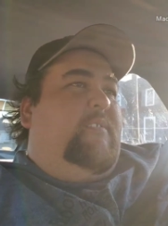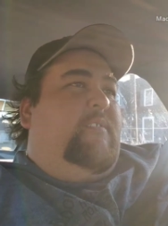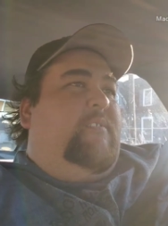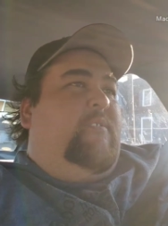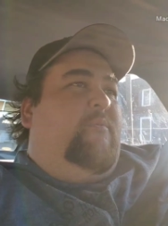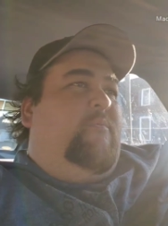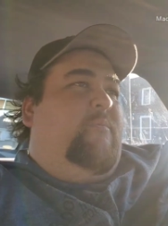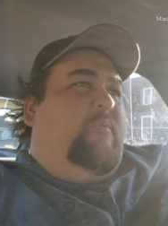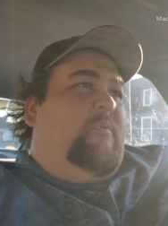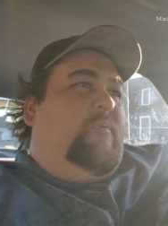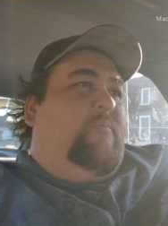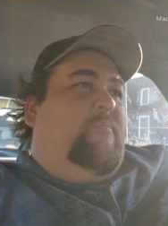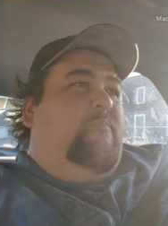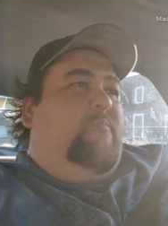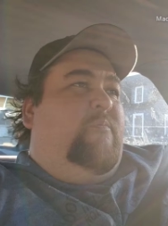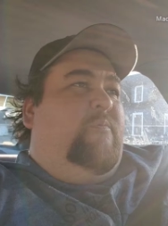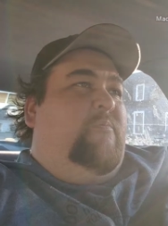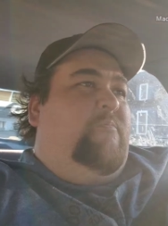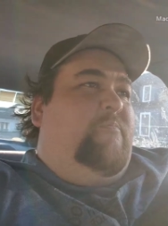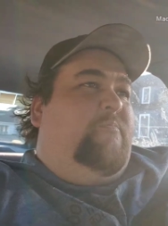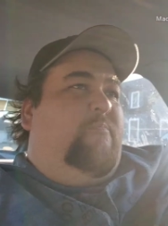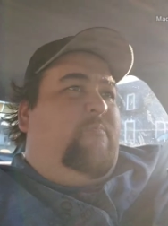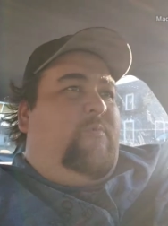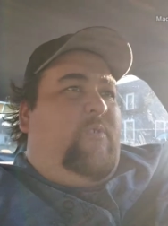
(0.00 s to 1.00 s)

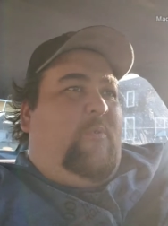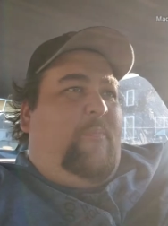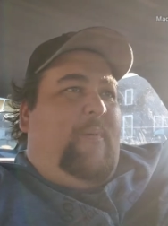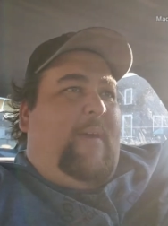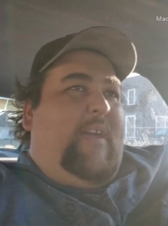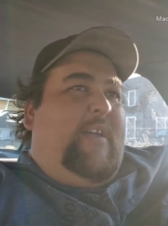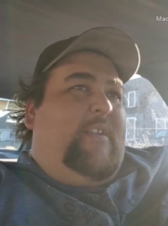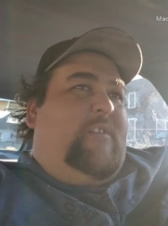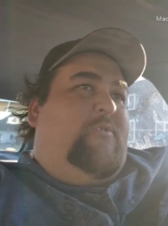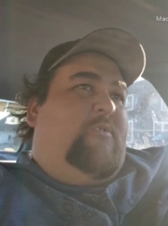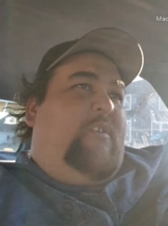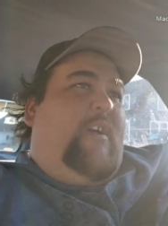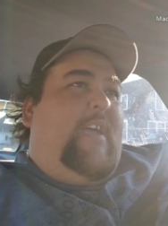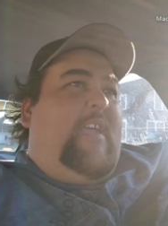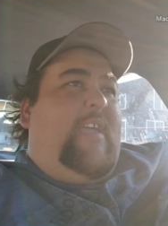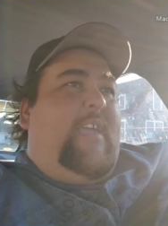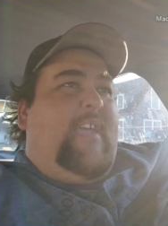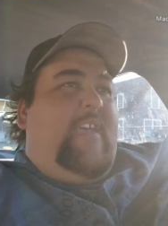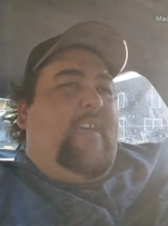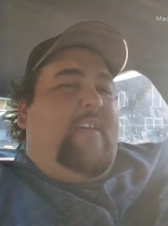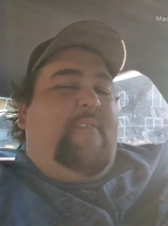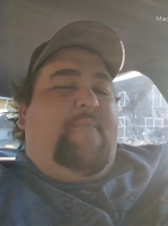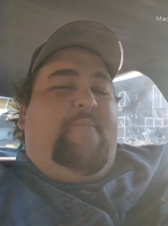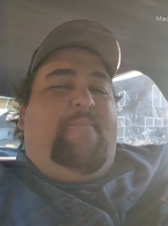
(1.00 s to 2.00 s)
we'll go back, try
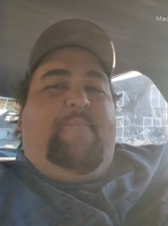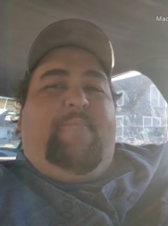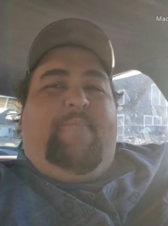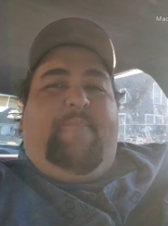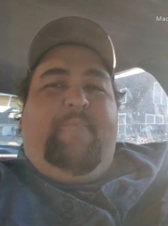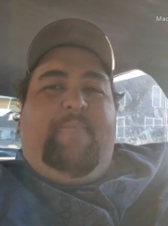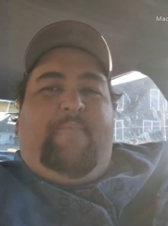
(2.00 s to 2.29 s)
again.